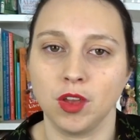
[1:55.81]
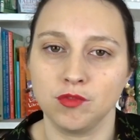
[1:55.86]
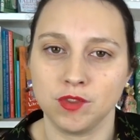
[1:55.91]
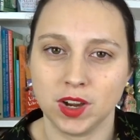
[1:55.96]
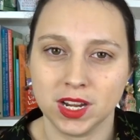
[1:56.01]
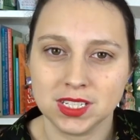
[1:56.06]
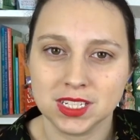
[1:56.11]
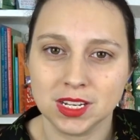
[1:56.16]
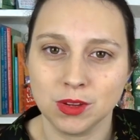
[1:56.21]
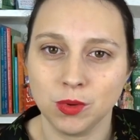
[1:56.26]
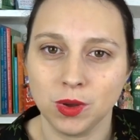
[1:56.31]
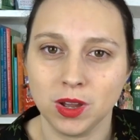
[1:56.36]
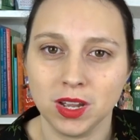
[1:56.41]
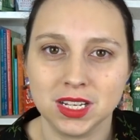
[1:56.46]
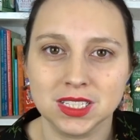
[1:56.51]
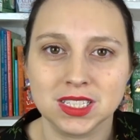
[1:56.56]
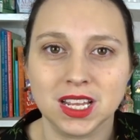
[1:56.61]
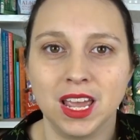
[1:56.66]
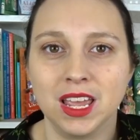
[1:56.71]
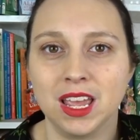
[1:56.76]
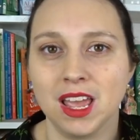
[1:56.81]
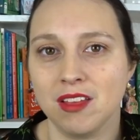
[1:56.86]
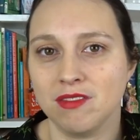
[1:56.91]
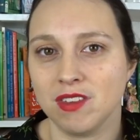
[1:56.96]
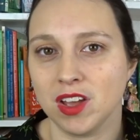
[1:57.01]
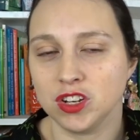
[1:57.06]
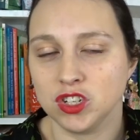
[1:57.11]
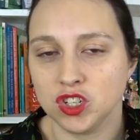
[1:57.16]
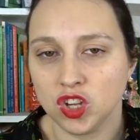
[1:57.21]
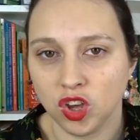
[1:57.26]
Rating wise, I gave
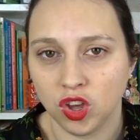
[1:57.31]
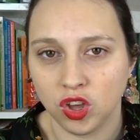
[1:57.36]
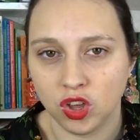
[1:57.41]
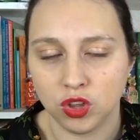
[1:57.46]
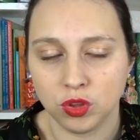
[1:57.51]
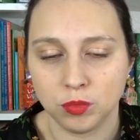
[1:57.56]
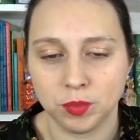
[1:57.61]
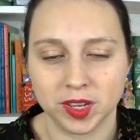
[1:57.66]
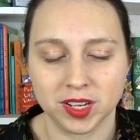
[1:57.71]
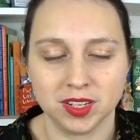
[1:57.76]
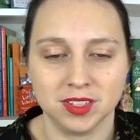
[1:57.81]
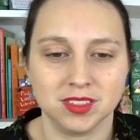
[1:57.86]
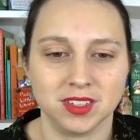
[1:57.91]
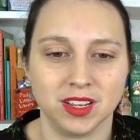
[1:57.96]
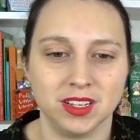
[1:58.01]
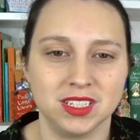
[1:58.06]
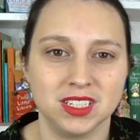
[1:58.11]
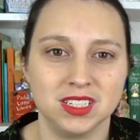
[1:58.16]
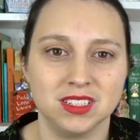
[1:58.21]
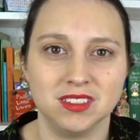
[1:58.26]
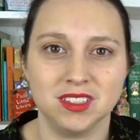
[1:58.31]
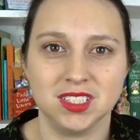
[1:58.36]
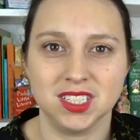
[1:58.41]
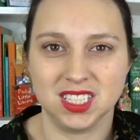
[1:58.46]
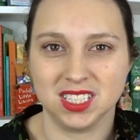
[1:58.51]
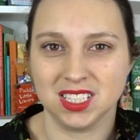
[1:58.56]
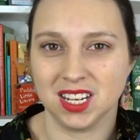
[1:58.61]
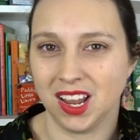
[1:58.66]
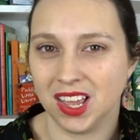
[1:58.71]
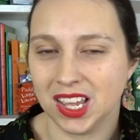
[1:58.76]
it a 2 because I didn't
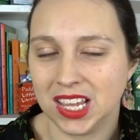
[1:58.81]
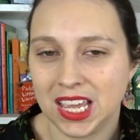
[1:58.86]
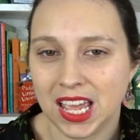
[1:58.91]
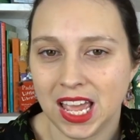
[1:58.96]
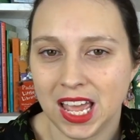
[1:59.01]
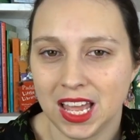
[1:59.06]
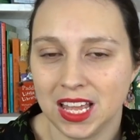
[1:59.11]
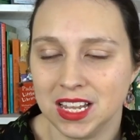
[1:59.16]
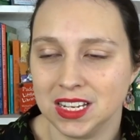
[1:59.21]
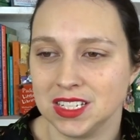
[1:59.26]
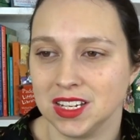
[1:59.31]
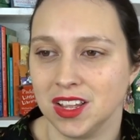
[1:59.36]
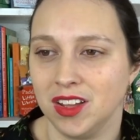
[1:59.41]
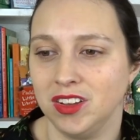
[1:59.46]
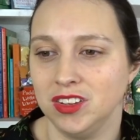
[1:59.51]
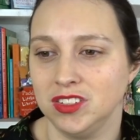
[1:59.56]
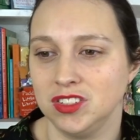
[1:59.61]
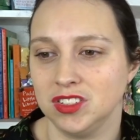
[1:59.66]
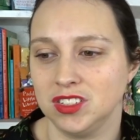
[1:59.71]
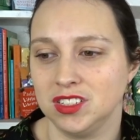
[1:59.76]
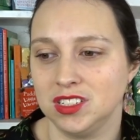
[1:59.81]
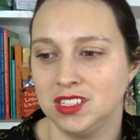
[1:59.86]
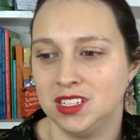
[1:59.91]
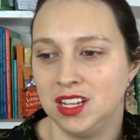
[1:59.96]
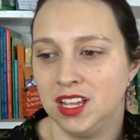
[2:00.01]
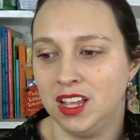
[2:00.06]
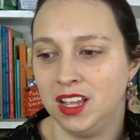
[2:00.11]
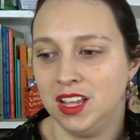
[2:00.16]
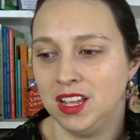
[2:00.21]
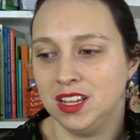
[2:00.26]
dislike it. I just
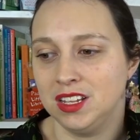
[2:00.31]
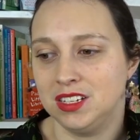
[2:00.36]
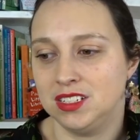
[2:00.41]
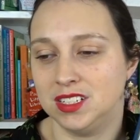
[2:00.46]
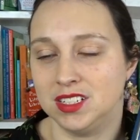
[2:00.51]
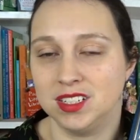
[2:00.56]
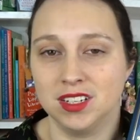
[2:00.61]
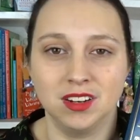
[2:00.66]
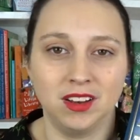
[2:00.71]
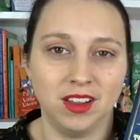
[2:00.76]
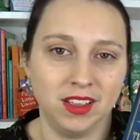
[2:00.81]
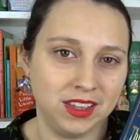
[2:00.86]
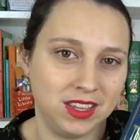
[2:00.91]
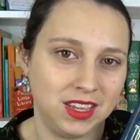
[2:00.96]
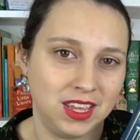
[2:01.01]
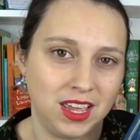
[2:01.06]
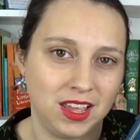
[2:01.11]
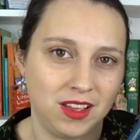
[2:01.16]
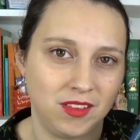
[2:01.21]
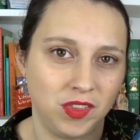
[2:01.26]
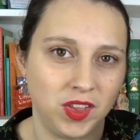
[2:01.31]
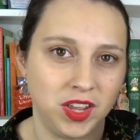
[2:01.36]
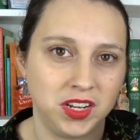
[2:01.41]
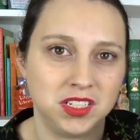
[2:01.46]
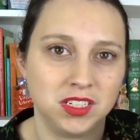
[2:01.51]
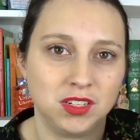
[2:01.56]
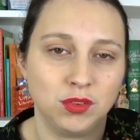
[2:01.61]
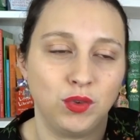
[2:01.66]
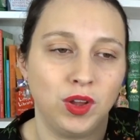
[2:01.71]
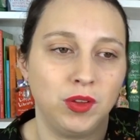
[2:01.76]
didn't like it. I
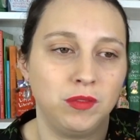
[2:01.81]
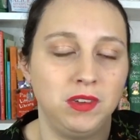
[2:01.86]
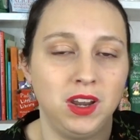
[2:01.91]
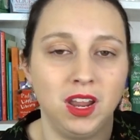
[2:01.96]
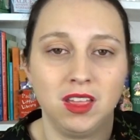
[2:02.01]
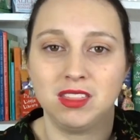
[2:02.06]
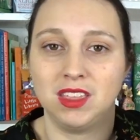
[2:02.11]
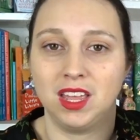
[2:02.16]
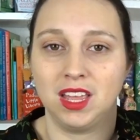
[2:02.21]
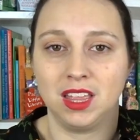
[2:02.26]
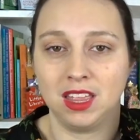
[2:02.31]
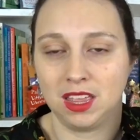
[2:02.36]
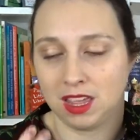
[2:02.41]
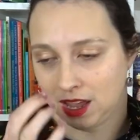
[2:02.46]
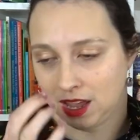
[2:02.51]
just felt nothing.